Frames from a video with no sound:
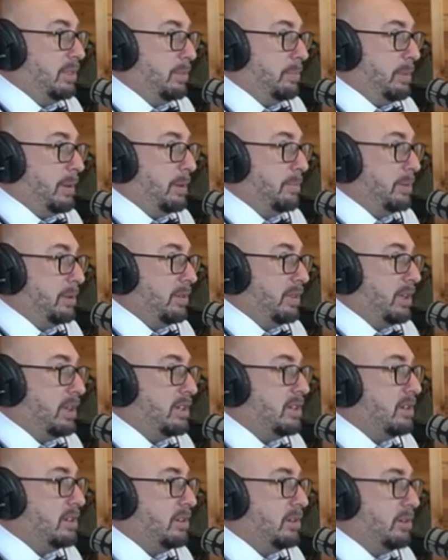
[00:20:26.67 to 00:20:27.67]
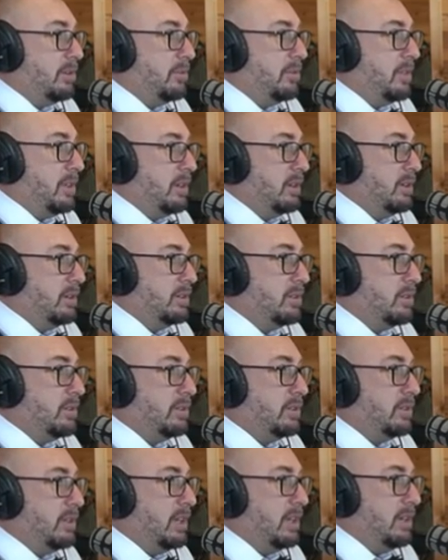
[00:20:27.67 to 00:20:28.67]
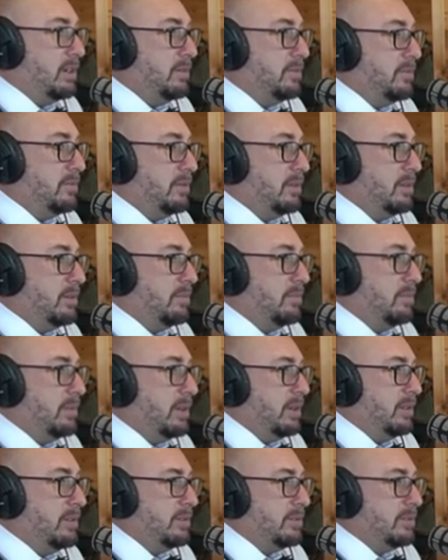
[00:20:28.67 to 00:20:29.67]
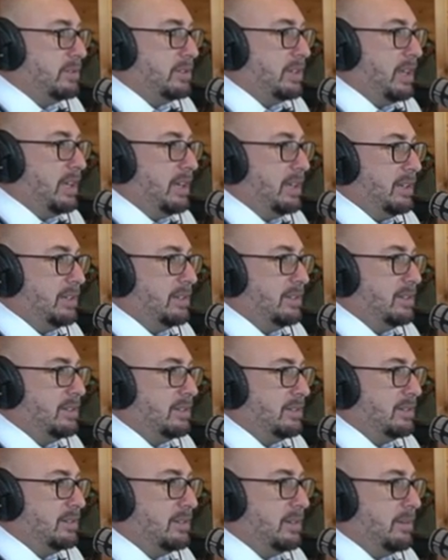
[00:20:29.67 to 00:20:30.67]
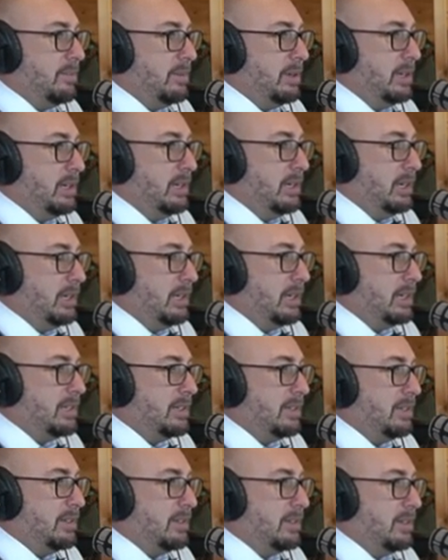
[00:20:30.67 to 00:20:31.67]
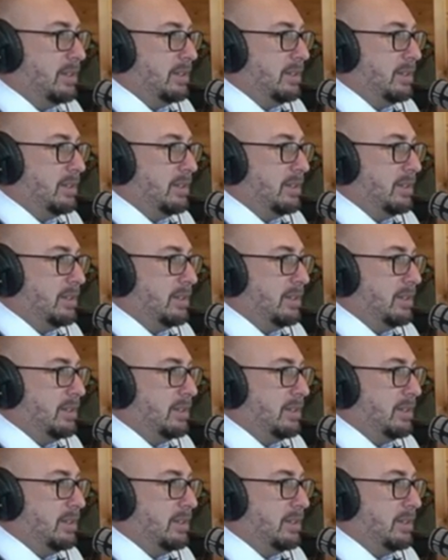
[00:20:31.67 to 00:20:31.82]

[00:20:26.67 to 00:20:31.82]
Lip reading: population growth that you're also seeing from other states coming into Texas,